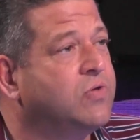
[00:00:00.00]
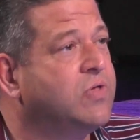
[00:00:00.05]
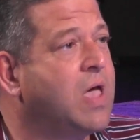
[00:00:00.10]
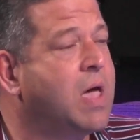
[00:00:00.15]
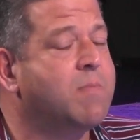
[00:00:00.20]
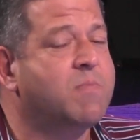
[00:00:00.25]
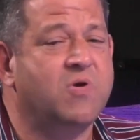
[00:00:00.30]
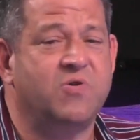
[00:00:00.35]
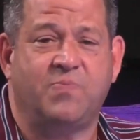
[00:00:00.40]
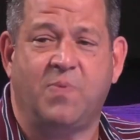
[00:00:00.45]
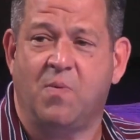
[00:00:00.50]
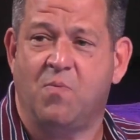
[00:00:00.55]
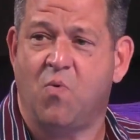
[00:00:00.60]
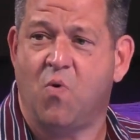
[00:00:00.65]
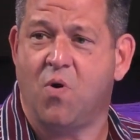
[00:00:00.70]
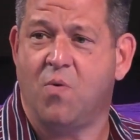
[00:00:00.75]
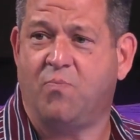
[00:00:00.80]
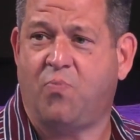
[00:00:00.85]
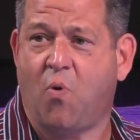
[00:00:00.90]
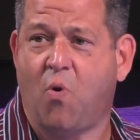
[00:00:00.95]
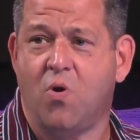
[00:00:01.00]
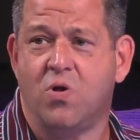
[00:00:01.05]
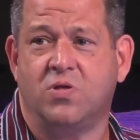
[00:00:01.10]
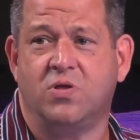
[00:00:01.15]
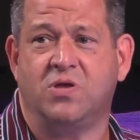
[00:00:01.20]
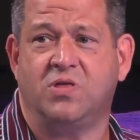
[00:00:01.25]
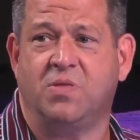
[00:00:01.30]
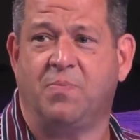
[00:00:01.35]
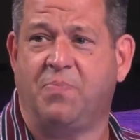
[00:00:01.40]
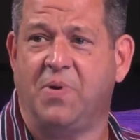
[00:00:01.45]
numbers, but more
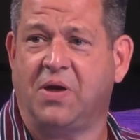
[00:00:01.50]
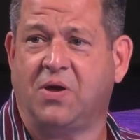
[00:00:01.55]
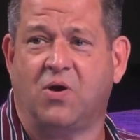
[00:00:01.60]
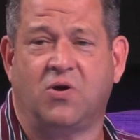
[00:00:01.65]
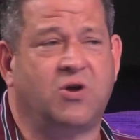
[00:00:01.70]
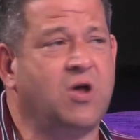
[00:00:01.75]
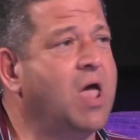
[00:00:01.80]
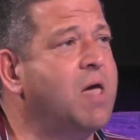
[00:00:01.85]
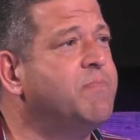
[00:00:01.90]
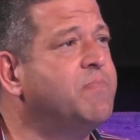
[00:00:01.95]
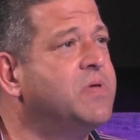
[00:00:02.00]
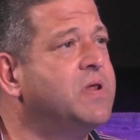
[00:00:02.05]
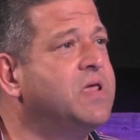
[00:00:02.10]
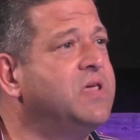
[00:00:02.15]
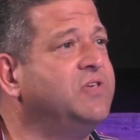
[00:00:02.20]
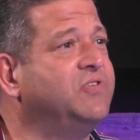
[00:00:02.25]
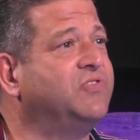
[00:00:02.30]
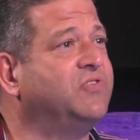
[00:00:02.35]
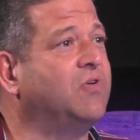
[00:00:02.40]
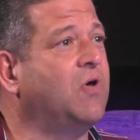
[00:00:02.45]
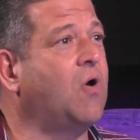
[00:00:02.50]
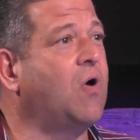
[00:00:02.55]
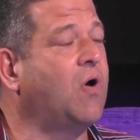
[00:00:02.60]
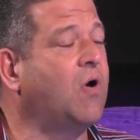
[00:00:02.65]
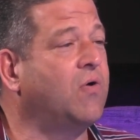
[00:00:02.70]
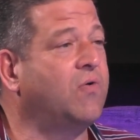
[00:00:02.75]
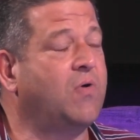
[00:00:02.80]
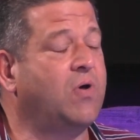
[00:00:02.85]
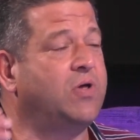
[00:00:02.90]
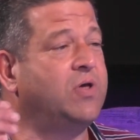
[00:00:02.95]
importantly, the bigger companies
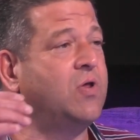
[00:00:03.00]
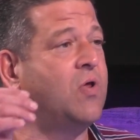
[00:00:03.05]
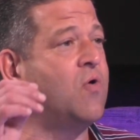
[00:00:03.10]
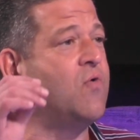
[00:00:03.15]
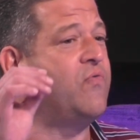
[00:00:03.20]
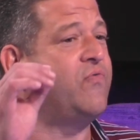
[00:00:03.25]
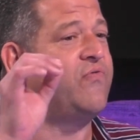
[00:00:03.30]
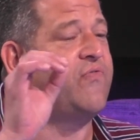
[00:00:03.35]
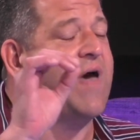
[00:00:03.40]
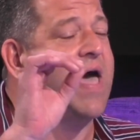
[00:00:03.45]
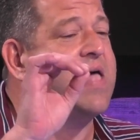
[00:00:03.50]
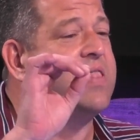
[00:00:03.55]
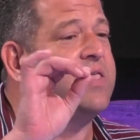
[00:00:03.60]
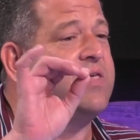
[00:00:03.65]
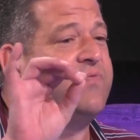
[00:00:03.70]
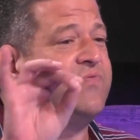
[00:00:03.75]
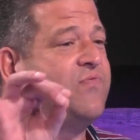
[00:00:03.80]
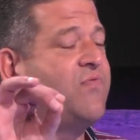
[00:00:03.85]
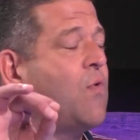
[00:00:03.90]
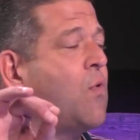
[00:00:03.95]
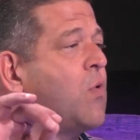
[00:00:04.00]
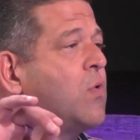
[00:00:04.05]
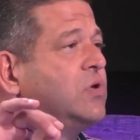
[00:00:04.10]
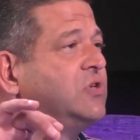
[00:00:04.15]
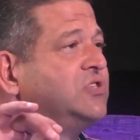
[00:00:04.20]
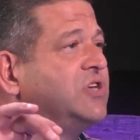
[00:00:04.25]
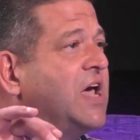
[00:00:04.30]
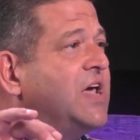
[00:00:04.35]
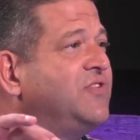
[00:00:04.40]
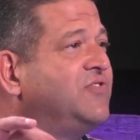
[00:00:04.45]
are, filing forward
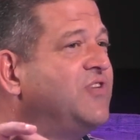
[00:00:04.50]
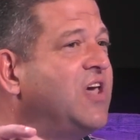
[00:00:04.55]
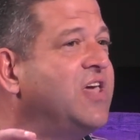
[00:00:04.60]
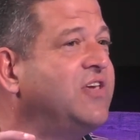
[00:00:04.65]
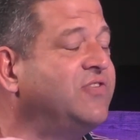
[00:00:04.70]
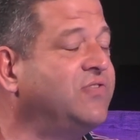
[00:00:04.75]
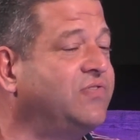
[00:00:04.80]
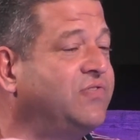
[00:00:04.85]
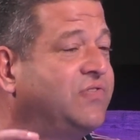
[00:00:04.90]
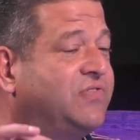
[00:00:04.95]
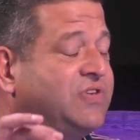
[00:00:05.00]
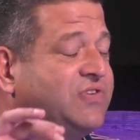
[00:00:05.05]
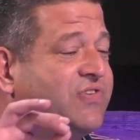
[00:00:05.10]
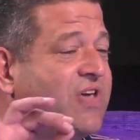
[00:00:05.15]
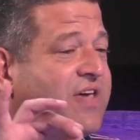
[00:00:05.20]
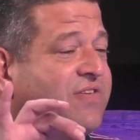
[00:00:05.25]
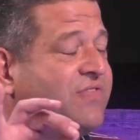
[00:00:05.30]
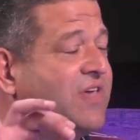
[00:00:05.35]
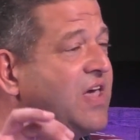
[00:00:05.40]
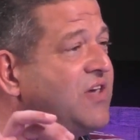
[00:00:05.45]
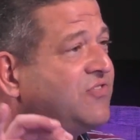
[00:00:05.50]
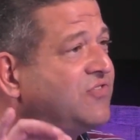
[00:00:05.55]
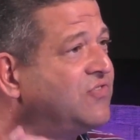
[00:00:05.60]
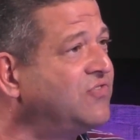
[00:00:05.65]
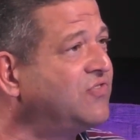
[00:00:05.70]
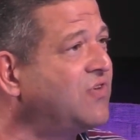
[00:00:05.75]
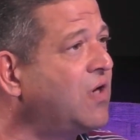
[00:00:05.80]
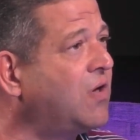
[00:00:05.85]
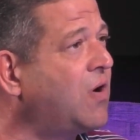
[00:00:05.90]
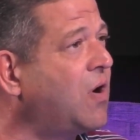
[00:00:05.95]

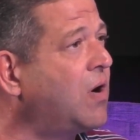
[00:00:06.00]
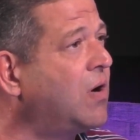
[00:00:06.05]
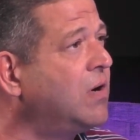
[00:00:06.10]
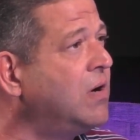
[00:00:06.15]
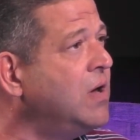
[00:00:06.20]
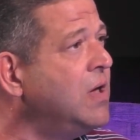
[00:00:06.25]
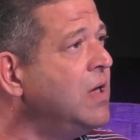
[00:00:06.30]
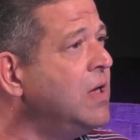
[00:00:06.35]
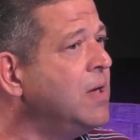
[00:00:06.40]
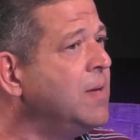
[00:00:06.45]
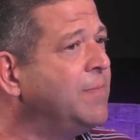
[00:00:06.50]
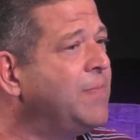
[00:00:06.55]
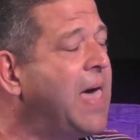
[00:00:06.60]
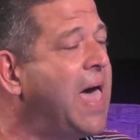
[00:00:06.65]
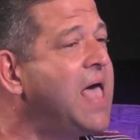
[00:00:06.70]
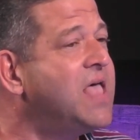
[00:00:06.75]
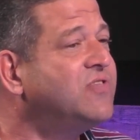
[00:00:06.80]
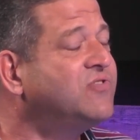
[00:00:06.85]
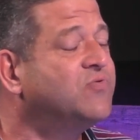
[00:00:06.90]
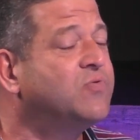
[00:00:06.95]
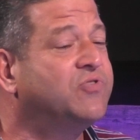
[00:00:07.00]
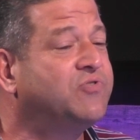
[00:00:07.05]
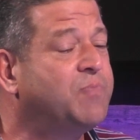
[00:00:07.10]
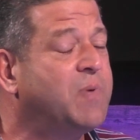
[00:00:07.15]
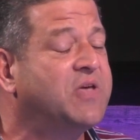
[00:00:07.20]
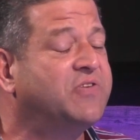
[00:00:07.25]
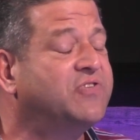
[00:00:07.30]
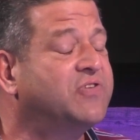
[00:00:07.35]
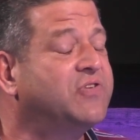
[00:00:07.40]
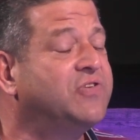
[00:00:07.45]
citations on our patents, which
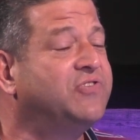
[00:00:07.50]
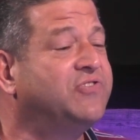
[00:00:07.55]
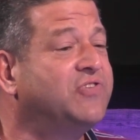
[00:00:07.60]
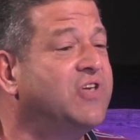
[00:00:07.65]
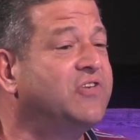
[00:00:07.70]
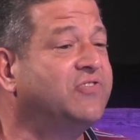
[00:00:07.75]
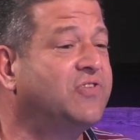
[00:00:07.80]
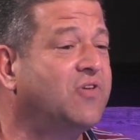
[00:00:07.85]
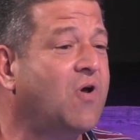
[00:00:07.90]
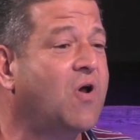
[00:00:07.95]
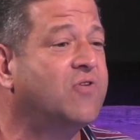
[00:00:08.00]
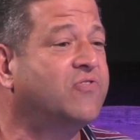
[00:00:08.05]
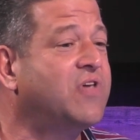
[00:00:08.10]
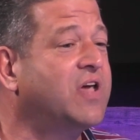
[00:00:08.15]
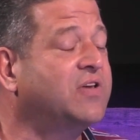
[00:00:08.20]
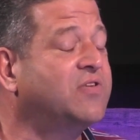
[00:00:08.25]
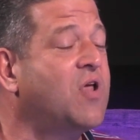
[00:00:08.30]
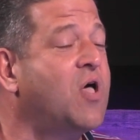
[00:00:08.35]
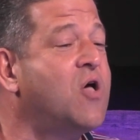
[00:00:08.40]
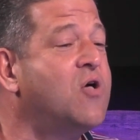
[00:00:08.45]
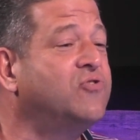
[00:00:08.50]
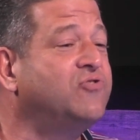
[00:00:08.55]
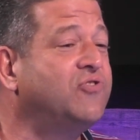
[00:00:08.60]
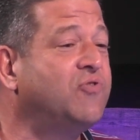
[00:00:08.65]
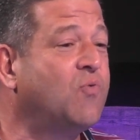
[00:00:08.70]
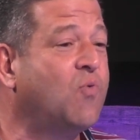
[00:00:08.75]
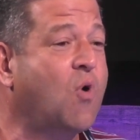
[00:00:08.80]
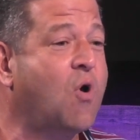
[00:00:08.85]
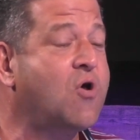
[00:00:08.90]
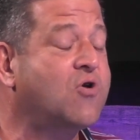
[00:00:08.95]
basically says that our technology
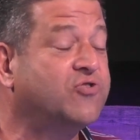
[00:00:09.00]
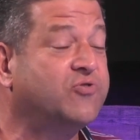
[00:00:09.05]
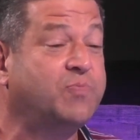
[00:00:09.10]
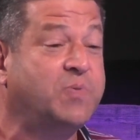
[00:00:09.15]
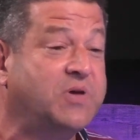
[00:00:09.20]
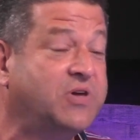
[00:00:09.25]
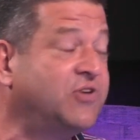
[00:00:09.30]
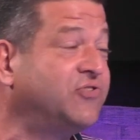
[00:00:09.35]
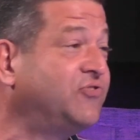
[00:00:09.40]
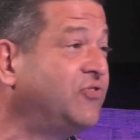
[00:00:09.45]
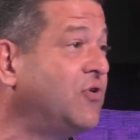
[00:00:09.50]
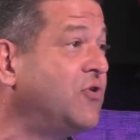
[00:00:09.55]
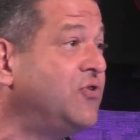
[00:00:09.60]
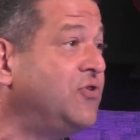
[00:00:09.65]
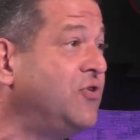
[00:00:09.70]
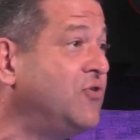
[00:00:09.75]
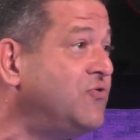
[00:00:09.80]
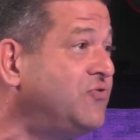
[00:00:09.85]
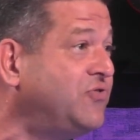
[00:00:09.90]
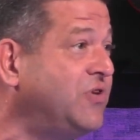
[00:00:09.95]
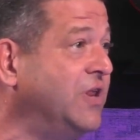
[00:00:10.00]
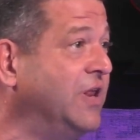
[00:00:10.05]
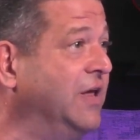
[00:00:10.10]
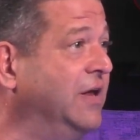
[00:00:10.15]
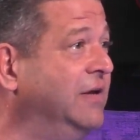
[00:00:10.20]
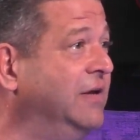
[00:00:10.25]
works because they're using it.